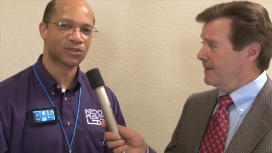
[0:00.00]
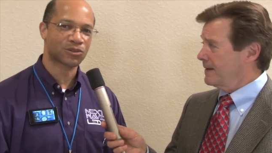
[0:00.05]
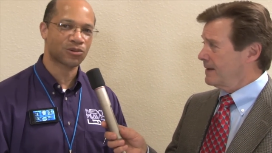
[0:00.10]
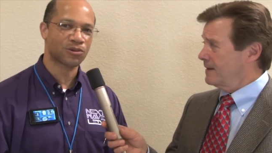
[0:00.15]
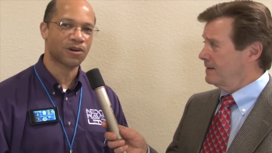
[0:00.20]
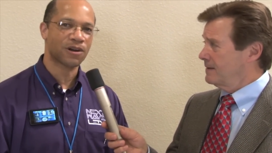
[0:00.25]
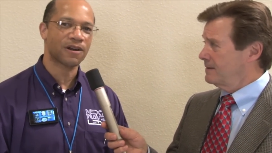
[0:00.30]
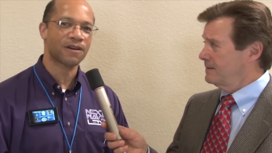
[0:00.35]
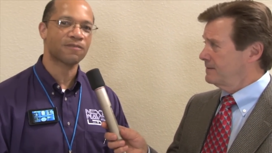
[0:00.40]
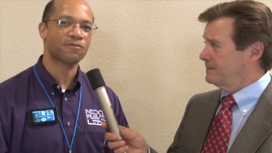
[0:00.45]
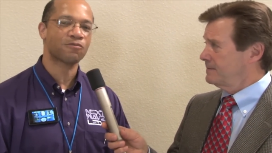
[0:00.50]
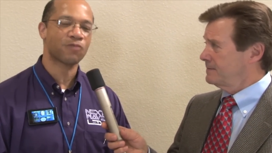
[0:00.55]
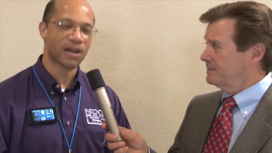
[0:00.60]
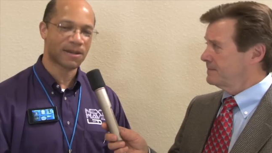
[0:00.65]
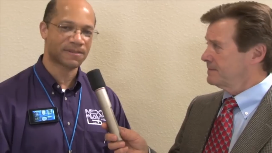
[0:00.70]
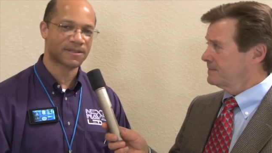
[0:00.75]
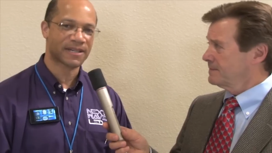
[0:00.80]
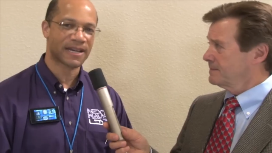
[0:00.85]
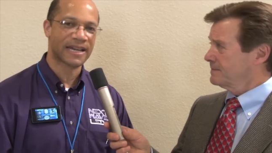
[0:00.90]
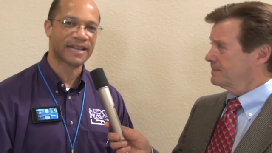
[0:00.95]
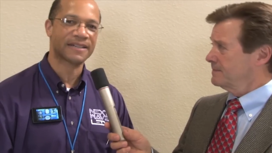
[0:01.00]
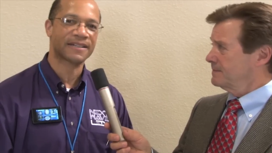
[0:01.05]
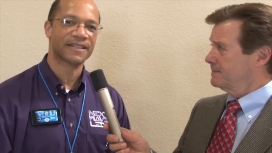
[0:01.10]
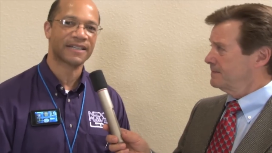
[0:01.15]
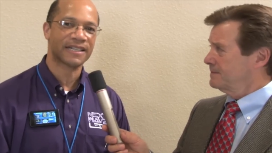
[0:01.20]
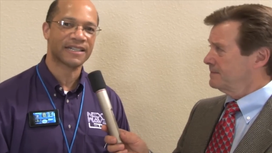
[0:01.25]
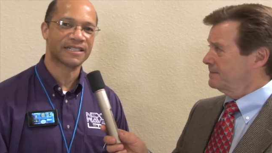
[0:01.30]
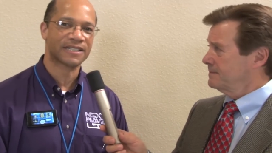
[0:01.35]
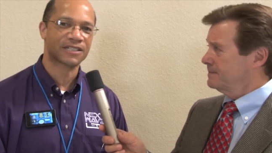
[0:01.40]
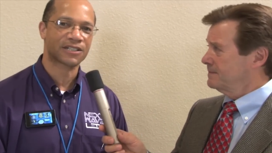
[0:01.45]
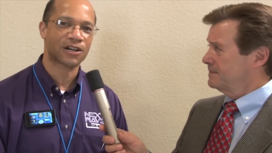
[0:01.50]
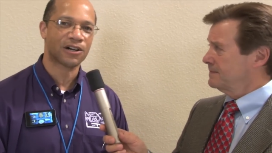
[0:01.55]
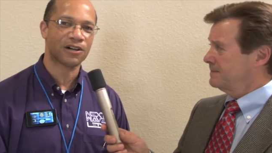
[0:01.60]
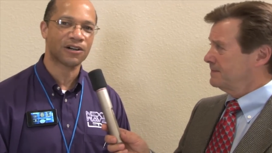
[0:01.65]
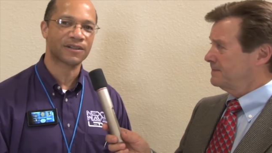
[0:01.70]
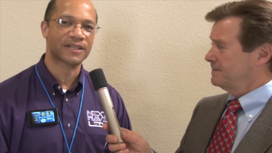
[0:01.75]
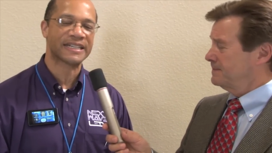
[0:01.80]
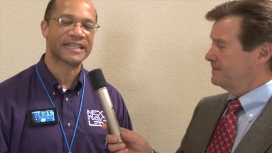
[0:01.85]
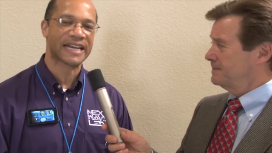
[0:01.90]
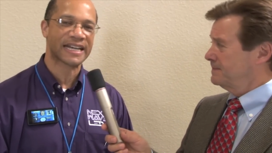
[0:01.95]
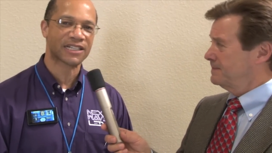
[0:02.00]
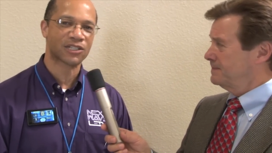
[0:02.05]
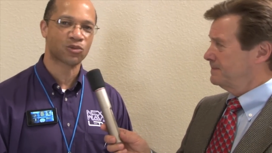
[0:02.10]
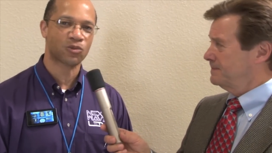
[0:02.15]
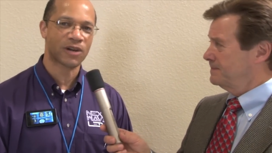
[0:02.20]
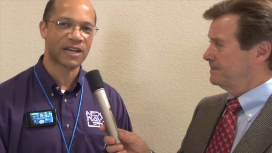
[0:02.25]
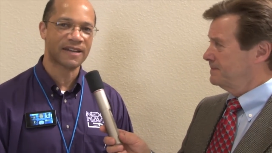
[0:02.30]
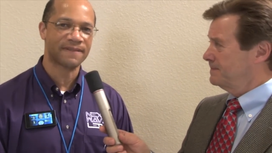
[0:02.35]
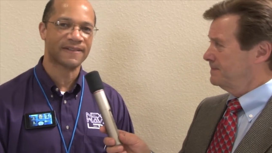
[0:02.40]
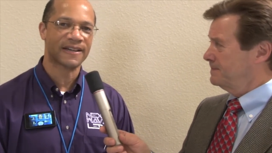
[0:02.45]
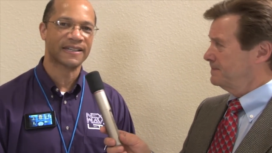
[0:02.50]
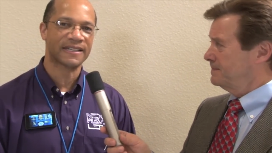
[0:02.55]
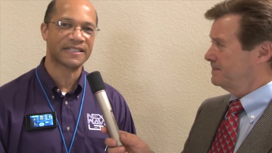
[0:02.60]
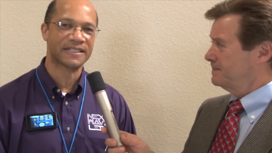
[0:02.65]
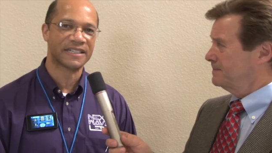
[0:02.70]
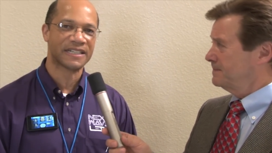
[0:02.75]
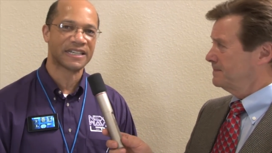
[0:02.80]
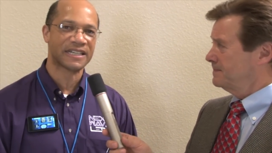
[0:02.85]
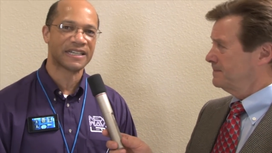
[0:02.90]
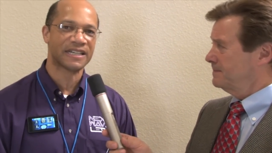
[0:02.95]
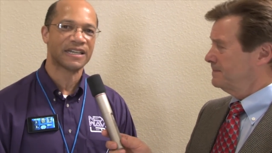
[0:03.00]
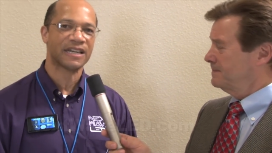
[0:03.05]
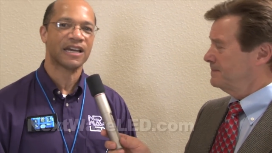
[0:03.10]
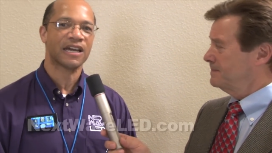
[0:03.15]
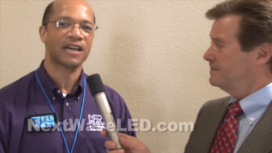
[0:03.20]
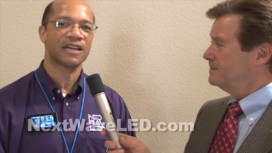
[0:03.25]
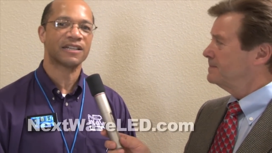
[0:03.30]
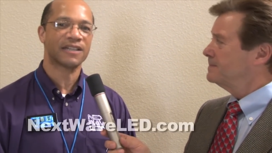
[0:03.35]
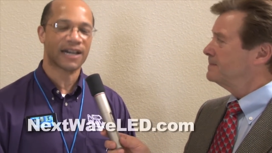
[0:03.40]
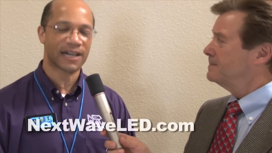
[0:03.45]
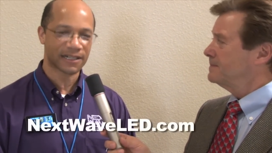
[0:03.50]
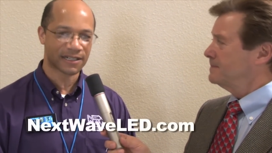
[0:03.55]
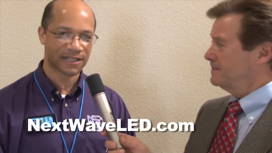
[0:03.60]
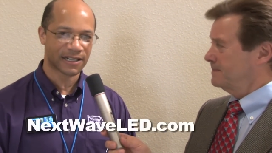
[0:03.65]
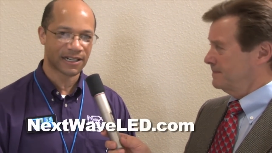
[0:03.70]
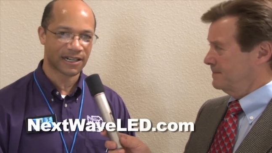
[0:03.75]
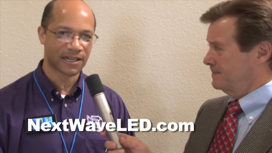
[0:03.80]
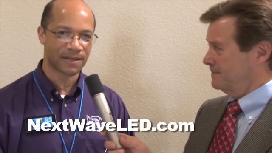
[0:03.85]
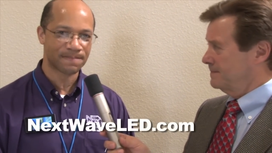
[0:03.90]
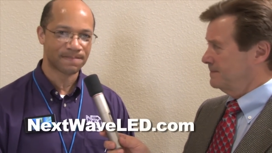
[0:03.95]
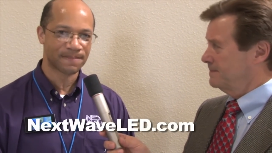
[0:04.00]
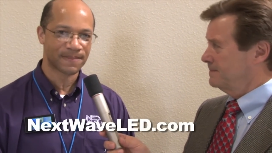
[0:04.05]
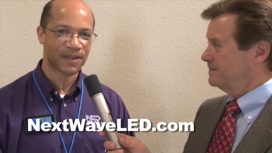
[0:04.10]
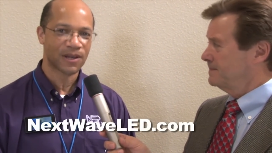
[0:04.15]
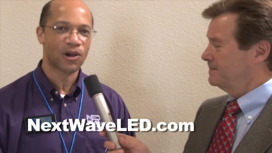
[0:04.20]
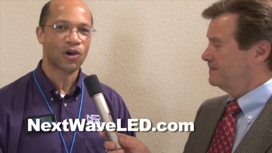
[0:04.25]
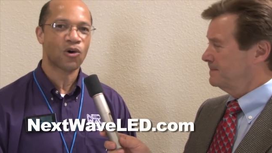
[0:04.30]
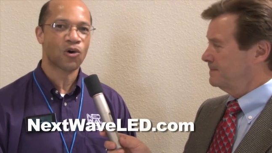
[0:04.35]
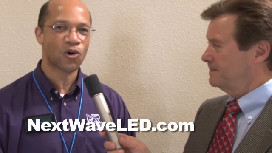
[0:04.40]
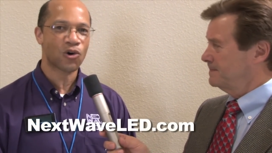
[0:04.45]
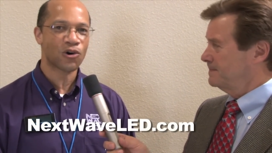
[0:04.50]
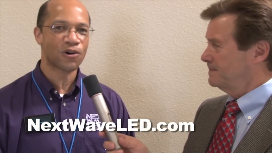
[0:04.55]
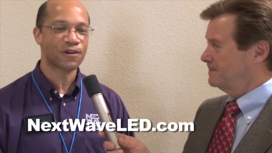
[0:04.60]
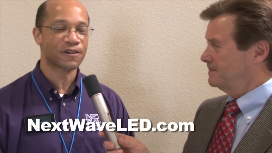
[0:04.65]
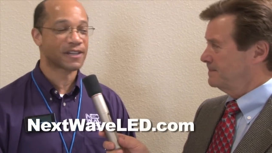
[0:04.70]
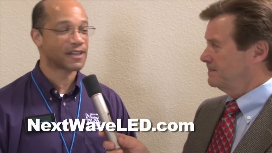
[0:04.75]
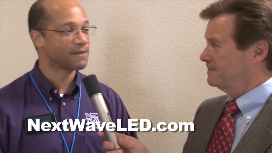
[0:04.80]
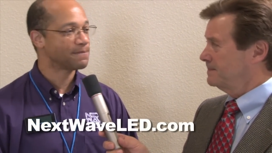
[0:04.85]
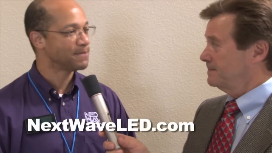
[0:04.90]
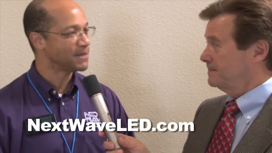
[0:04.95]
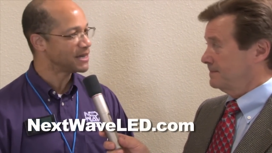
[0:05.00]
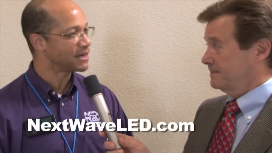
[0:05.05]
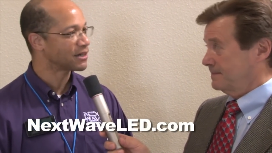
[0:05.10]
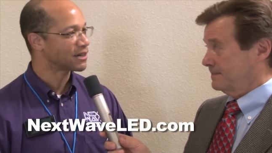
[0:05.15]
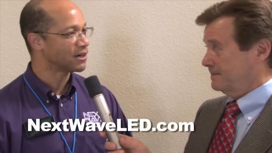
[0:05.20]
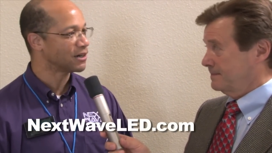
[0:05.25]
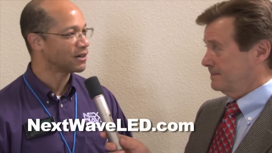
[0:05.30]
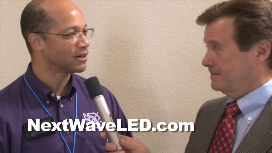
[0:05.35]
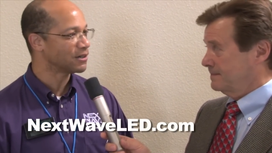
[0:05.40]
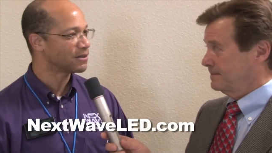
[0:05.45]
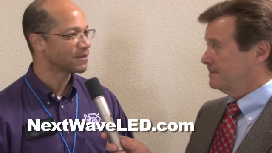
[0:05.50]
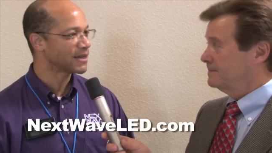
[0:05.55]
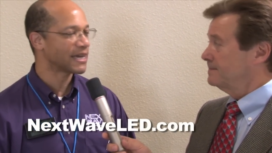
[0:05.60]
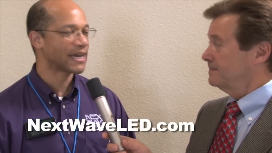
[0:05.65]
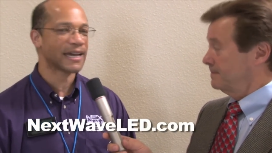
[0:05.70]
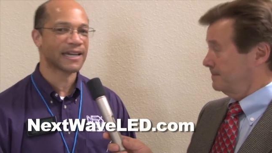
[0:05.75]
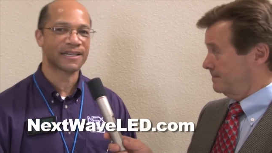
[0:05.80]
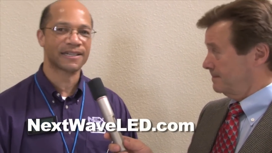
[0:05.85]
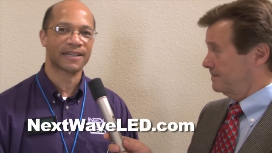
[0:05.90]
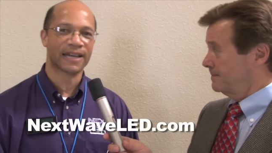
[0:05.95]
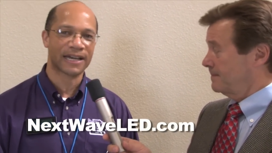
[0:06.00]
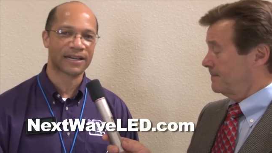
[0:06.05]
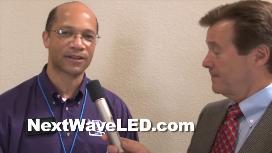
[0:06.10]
Speaker 1: us through our website. It's called nextwaveled.com or give me a call at